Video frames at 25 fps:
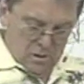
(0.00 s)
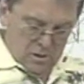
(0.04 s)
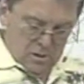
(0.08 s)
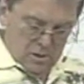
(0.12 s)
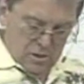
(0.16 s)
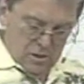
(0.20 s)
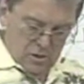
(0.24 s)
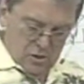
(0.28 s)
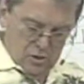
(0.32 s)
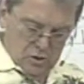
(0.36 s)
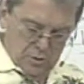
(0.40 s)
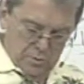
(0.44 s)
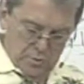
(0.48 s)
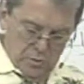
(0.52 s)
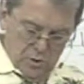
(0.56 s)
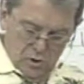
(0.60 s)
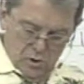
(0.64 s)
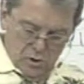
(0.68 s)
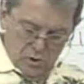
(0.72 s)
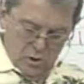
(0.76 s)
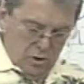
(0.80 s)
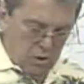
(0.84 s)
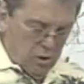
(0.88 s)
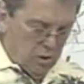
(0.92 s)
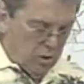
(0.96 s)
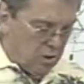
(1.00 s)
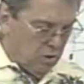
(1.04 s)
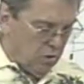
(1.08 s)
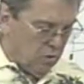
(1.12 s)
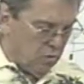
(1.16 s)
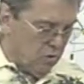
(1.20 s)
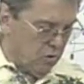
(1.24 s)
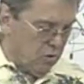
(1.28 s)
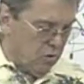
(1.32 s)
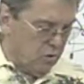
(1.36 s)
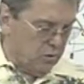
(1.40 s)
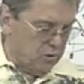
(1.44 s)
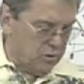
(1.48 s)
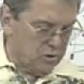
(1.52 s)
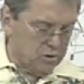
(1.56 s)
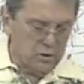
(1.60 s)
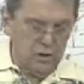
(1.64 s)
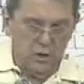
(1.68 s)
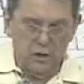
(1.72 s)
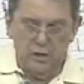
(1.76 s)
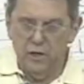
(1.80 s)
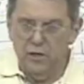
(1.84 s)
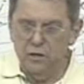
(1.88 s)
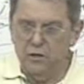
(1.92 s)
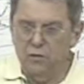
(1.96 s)
Here's a book called All Roads
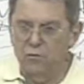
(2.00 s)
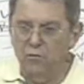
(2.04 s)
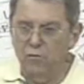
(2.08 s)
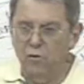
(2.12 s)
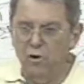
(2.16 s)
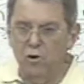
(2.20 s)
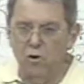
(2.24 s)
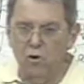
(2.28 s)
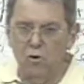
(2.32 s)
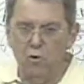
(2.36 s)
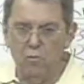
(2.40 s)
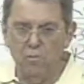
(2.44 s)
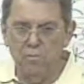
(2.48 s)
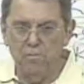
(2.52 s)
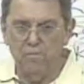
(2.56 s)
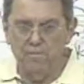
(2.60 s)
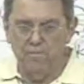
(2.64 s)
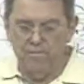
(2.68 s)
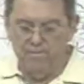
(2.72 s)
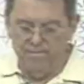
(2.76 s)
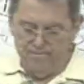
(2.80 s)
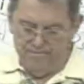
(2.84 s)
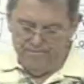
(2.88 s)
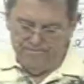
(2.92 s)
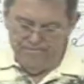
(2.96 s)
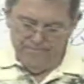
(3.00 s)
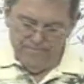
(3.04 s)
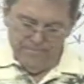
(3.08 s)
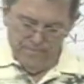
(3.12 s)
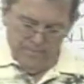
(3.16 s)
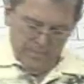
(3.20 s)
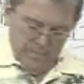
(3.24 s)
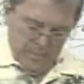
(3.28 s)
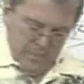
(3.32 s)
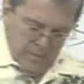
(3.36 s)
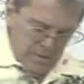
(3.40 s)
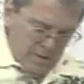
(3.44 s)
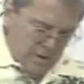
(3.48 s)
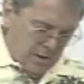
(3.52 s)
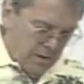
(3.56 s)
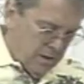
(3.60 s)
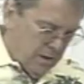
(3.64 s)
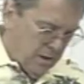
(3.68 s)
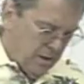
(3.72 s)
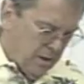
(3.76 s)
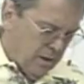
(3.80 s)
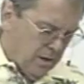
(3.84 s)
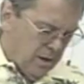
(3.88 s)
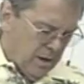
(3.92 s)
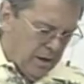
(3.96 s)
Lead to Rome.
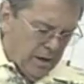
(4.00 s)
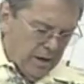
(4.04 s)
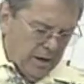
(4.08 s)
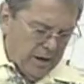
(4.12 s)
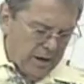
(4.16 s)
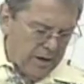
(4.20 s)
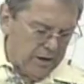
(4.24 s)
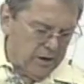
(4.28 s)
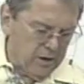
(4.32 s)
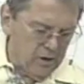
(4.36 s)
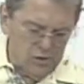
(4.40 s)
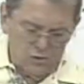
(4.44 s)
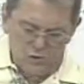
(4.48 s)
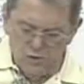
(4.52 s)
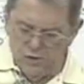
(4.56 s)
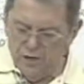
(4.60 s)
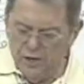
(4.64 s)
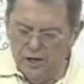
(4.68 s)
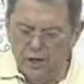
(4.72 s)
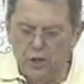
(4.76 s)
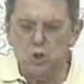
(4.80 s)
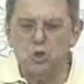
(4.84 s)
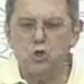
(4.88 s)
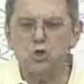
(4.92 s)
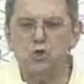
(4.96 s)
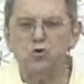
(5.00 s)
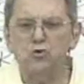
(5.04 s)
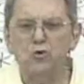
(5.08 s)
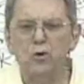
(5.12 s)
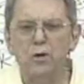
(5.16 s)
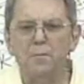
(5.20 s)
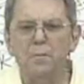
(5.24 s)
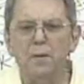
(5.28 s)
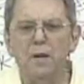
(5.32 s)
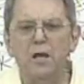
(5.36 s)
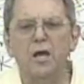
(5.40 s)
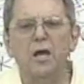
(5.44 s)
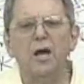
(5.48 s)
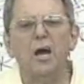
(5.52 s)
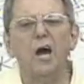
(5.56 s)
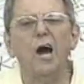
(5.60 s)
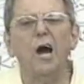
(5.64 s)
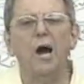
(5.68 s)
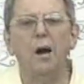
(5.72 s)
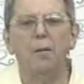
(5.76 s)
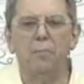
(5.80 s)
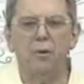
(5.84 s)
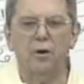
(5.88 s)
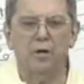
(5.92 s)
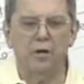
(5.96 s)
And here's an extremely
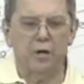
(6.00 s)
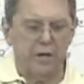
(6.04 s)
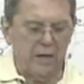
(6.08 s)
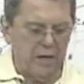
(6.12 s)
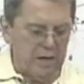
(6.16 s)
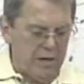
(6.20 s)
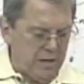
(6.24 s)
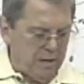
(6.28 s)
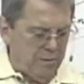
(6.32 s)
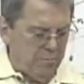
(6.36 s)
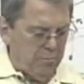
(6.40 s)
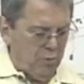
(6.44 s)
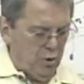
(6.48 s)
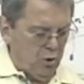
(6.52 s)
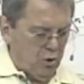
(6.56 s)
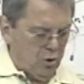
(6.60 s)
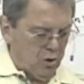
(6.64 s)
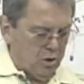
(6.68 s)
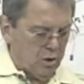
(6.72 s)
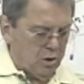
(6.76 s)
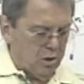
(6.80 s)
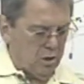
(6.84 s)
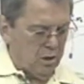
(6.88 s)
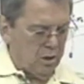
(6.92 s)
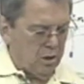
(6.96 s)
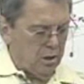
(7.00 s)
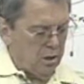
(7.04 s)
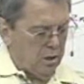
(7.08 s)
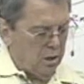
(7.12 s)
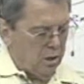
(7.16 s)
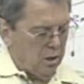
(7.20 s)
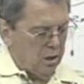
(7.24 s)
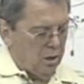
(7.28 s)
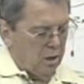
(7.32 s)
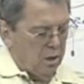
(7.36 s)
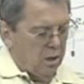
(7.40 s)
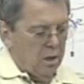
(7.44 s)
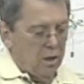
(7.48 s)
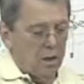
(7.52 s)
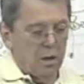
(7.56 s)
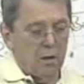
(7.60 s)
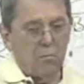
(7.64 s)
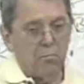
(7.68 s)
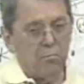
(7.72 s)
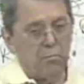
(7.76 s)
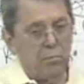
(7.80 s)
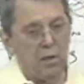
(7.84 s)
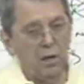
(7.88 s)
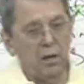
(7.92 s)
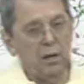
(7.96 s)
complicated book,
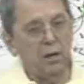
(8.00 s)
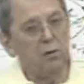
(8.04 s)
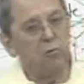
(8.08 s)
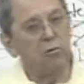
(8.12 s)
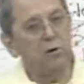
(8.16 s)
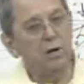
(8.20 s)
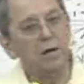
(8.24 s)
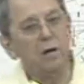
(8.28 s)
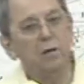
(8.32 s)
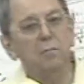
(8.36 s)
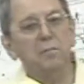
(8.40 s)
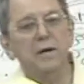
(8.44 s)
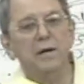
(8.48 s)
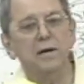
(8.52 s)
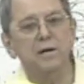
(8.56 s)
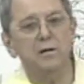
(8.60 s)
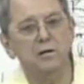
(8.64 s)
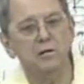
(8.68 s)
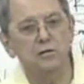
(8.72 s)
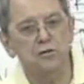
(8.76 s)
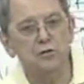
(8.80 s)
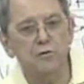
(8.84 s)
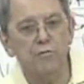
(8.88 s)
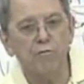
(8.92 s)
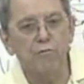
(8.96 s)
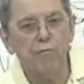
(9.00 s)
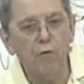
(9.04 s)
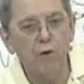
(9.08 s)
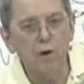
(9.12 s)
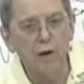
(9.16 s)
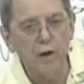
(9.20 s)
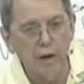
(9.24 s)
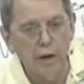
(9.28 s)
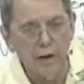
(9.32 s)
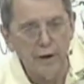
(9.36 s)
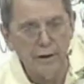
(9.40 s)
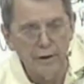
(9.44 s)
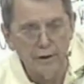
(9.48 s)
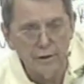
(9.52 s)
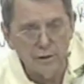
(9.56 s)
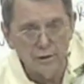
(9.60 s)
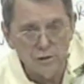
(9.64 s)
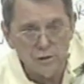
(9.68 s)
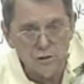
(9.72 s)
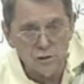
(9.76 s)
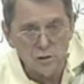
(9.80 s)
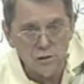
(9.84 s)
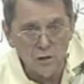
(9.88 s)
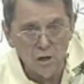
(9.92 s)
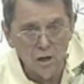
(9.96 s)
Billy Graham and His
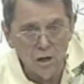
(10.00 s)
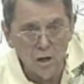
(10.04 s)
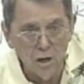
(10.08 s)
Friends.